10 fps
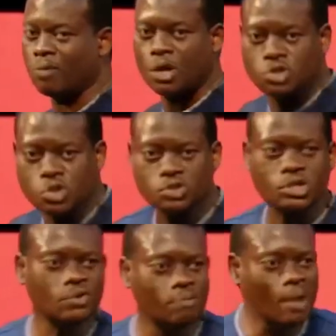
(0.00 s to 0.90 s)
Do you
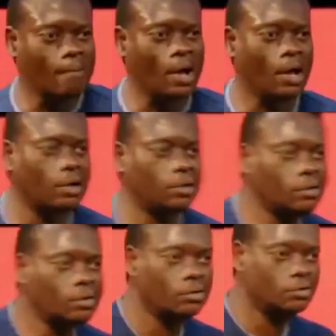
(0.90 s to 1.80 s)
still remember?
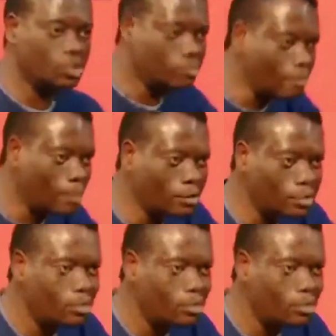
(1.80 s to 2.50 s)
Do you remember?